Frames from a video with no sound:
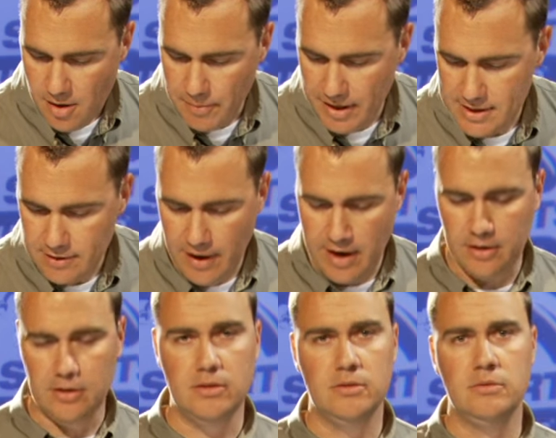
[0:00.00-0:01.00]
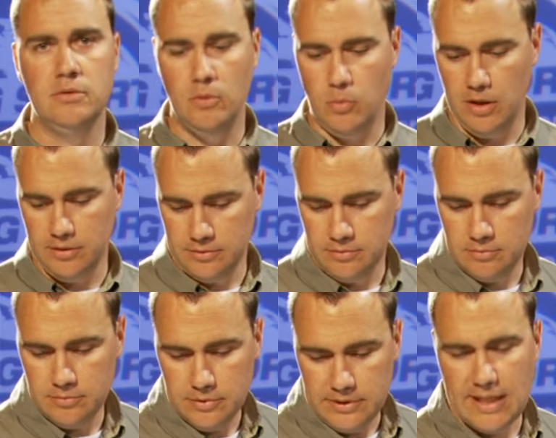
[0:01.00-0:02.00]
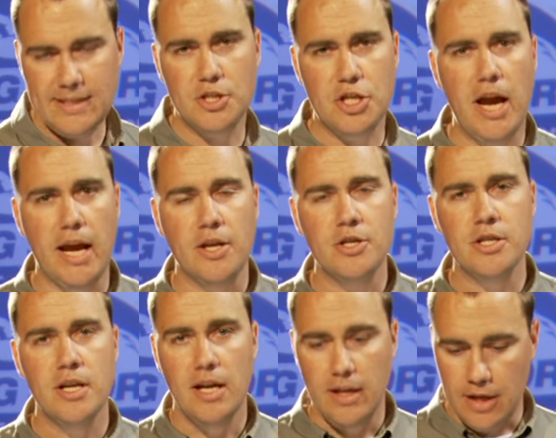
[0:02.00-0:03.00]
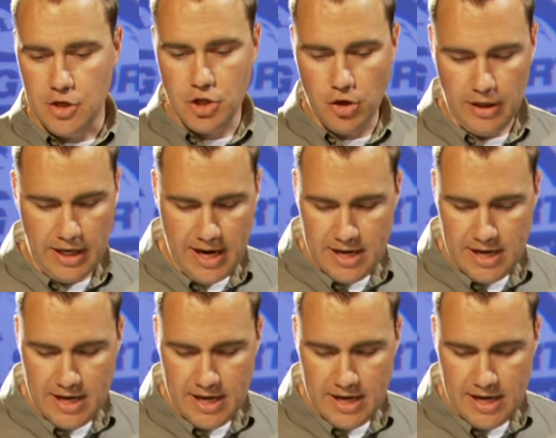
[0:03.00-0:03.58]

minutes of angle. Well, that's a change. It surely